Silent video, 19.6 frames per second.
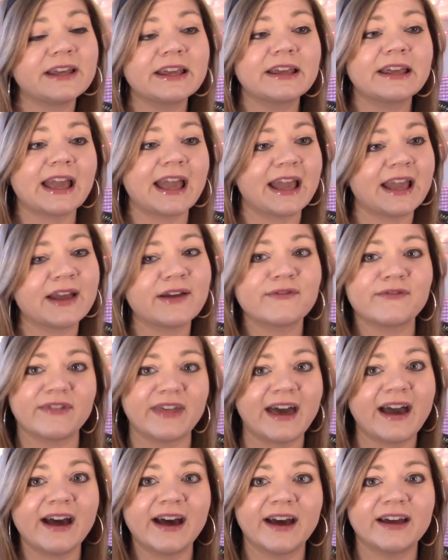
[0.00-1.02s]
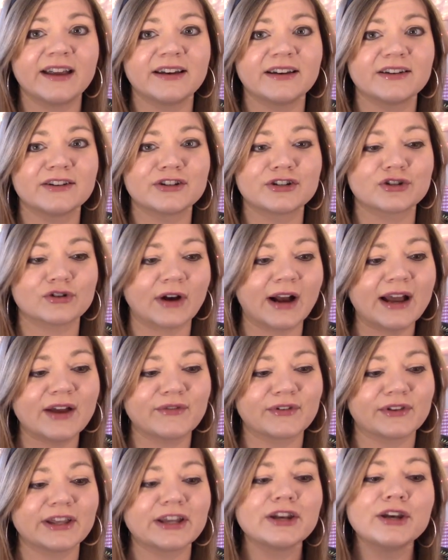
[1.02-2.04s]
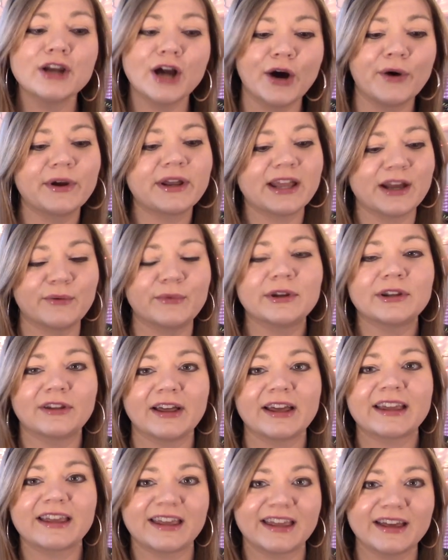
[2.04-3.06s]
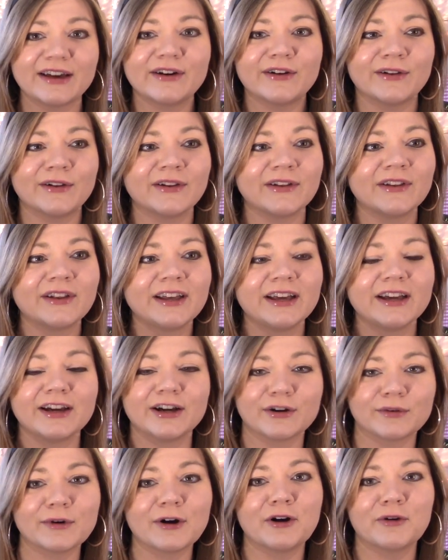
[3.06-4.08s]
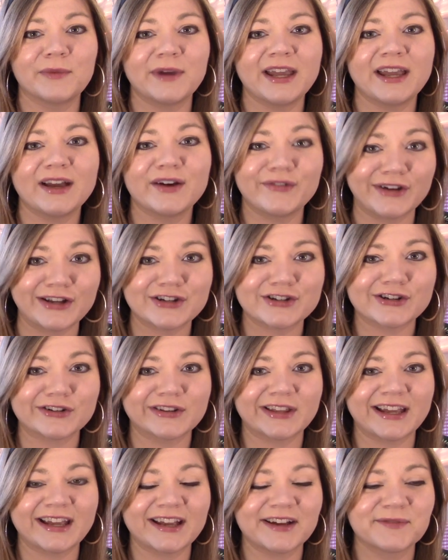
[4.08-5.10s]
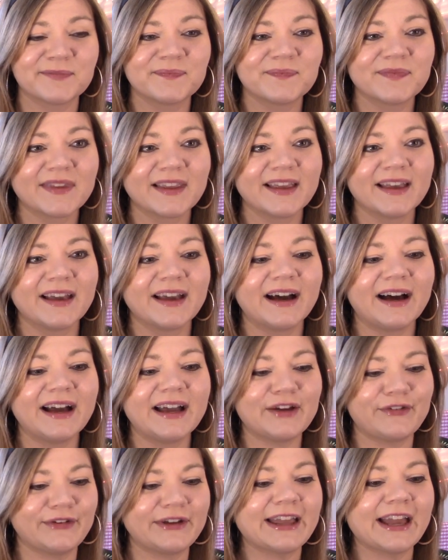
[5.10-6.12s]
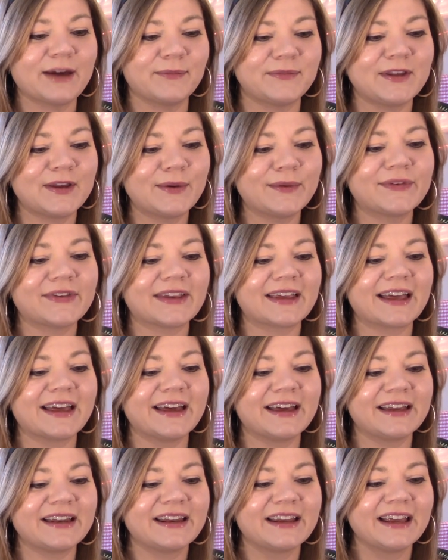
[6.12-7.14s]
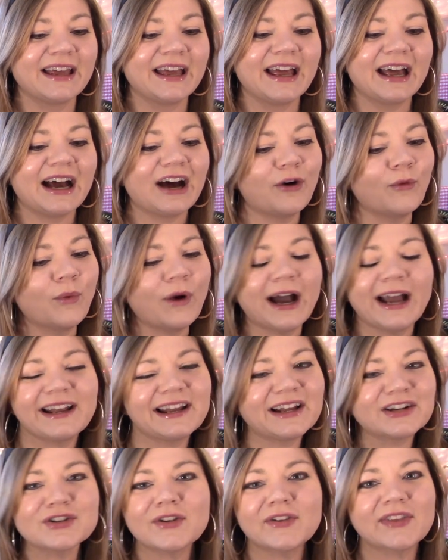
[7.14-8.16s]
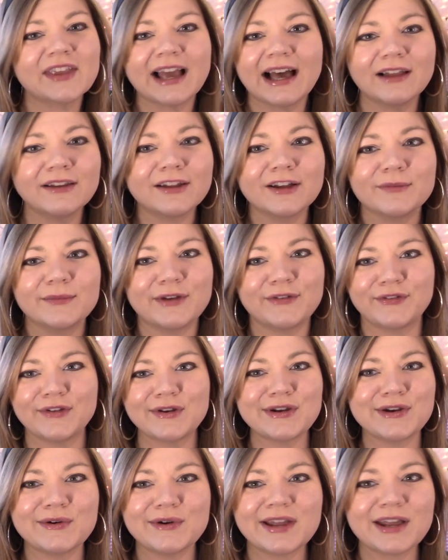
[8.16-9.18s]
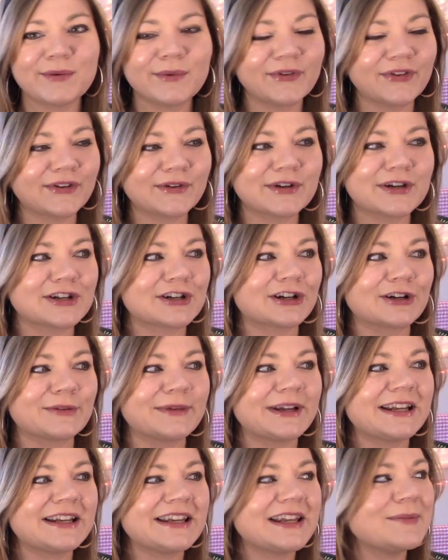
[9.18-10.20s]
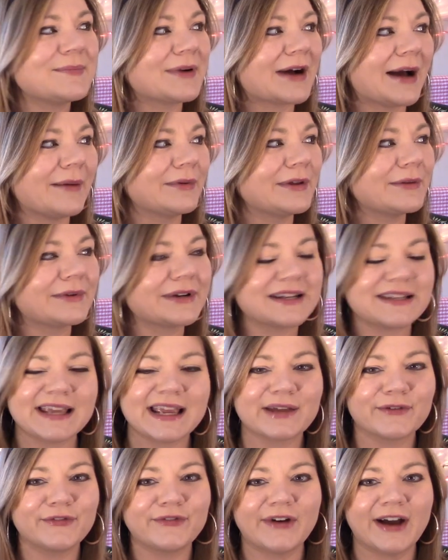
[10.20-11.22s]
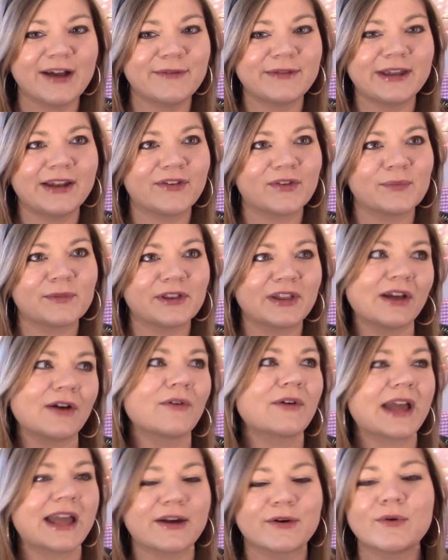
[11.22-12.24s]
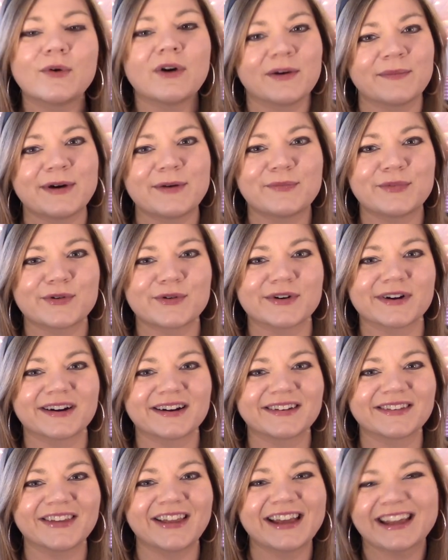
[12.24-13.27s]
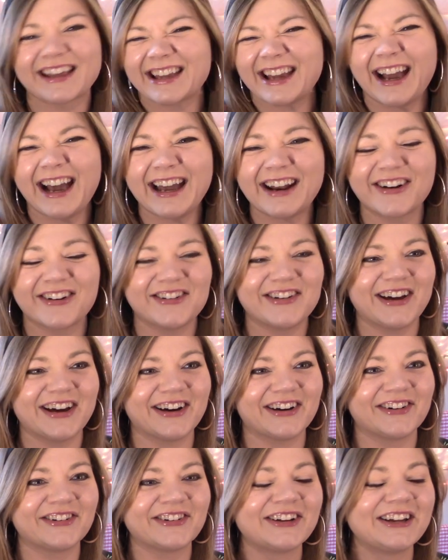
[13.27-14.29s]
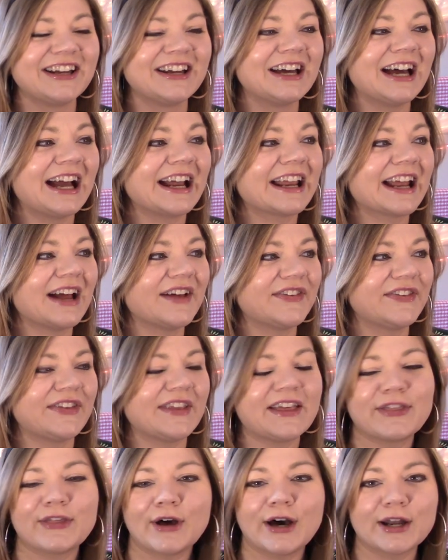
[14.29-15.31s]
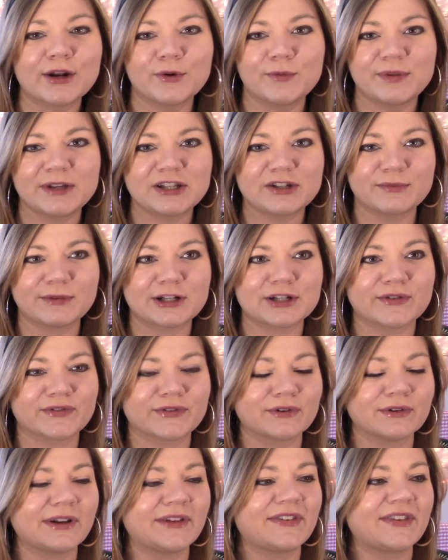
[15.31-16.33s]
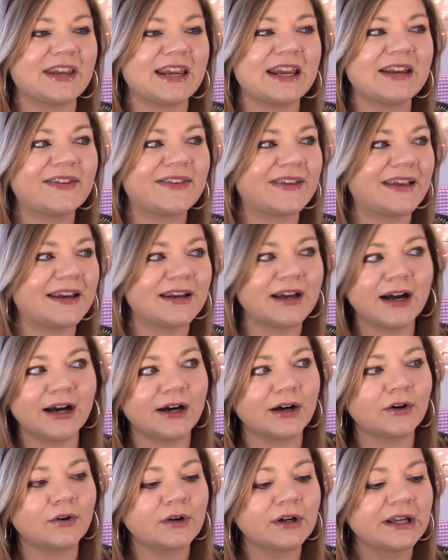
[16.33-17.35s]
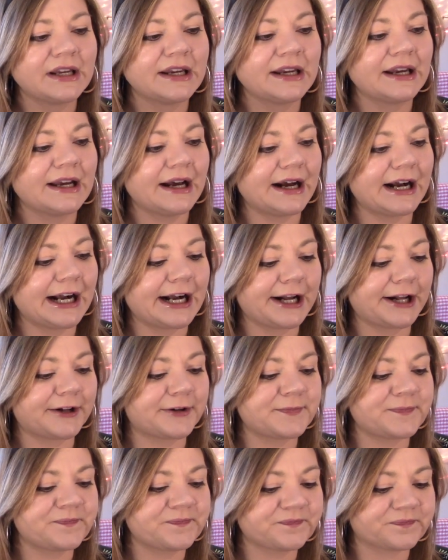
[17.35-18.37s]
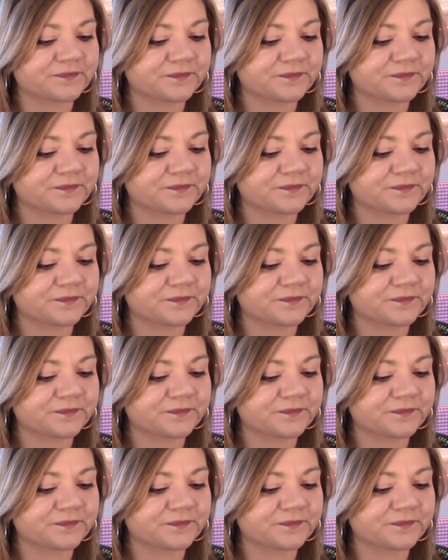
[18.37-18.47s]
gave that driver, like, knowing it would, like, kill Hiromi eventually if he kept using it. Why not just tell him? If you he was so determined, he probably would have taken 5 minutes and been like, okay, cool, I'm on board. Like, I don't know. I guess they thought it would be too much of a risk that he'd say no. But I